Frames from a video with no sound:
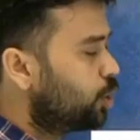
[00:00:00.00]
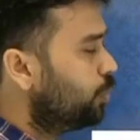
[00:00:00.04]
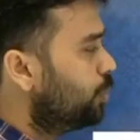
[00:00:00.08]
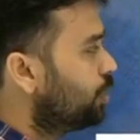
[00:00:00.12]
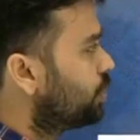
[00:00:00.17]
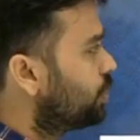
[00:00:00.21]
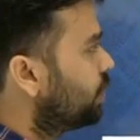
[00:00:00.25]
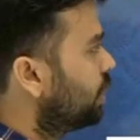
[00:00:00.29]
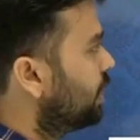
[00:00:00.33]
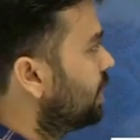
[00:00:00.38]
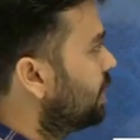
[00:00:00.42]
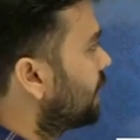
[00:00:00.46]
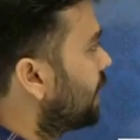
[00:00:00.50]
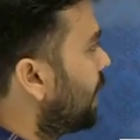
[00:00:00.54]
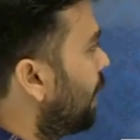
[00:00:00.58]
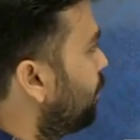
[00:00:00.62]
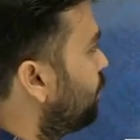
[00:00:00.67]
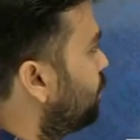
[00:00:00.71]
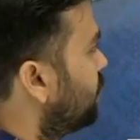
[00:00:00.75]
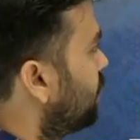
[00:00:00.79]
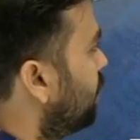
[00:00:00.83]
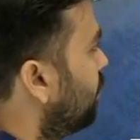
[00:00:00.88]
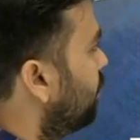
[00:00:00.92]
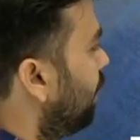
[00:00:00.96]
is captured
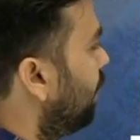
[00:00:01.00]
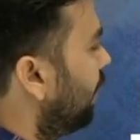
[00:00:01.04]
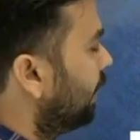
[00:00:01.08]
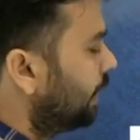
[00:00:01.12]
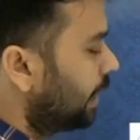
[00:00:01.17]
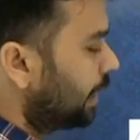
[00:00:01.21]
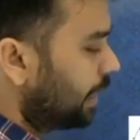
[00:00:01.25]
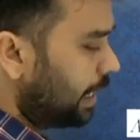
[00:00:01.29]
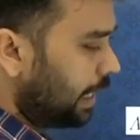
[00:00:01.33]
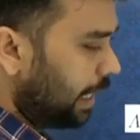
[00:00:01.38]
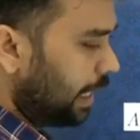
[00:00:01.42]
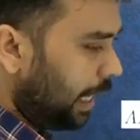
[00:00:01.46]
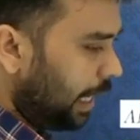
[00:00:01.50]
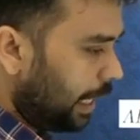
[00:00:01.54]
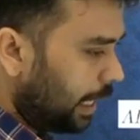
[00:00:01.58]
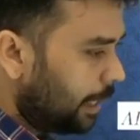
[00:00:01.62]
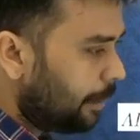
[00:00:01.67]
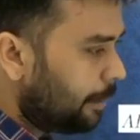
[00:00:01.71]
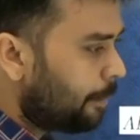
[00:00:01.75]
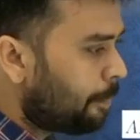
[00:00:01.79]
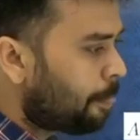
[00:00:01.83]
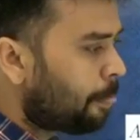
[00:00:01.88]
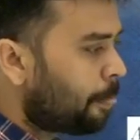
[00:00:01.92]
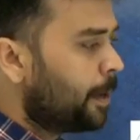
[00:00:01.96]
by the KL,
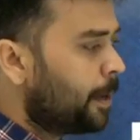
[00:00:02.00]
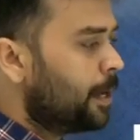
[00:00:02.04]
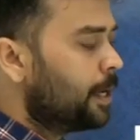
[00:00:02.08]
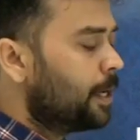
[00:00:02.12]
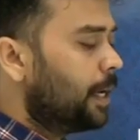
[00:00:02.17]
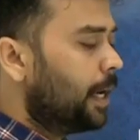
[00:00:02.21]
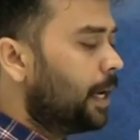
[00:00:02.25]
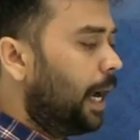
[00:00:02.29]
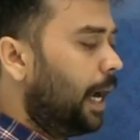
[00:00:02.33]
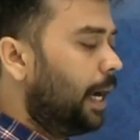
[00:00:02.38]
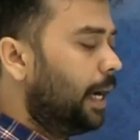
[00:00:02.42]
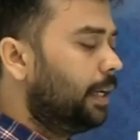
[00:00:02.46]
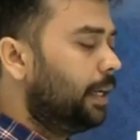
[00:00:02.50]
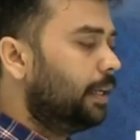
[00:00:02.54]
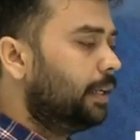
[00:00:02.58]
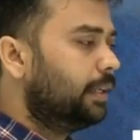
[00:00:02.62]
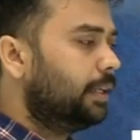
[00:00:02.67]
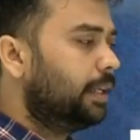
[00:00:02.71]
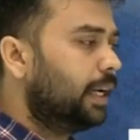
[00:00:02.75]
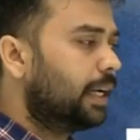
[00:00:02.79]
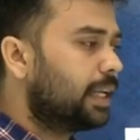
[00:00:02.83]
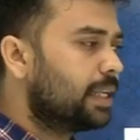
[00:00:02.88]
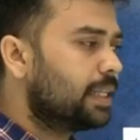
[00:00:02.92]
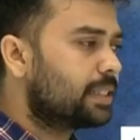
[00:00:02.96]
and that
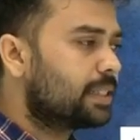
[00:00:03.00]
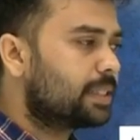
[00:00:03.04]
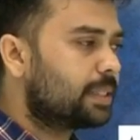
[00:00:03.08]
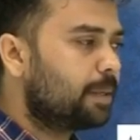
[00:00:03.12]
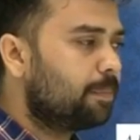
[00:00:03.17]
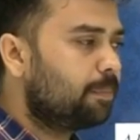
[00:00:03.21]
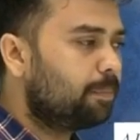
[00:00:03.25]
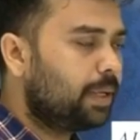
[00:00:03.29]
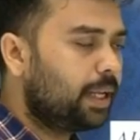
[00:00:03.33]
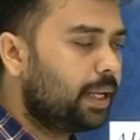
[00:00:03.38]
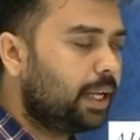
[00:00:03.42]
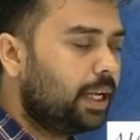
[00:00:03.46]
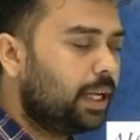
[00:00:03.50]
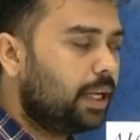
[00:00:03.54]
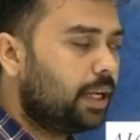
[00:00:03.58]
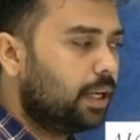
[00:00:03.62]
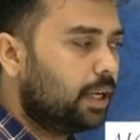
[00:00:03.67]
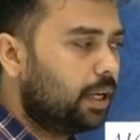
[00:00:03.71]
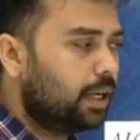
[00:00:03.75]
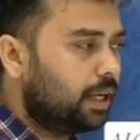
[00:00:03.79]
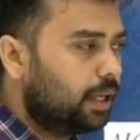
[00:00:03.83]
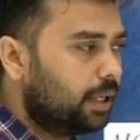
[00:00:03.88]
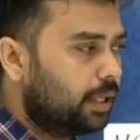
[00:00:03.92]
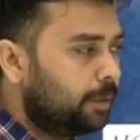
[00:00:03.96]
is simply
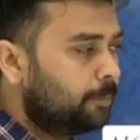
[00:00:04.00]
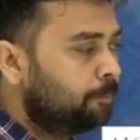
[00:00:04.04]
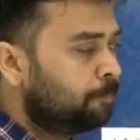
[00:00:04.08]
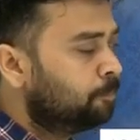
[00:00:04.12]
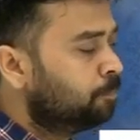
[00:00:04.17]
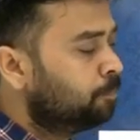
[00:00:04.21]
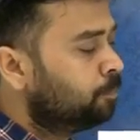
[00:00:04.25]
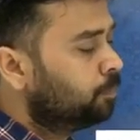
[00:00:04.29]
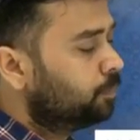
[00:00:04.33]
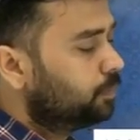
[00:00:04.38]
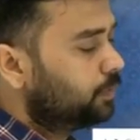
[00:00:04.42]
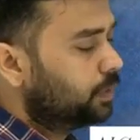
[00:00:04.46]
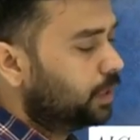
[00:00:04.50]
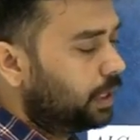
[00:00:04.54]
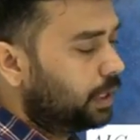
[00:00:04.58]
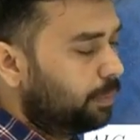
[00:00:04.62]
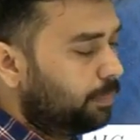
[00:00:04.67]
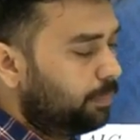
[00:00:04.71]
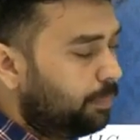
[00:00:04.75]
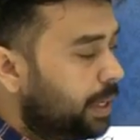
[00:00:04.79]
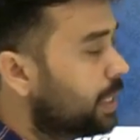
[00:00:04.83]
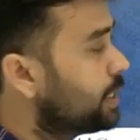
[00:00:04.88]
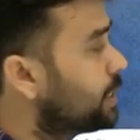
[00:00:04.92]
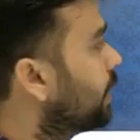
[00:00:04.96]

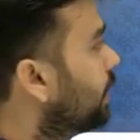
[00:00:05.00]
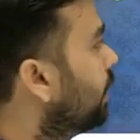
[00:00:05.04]
measure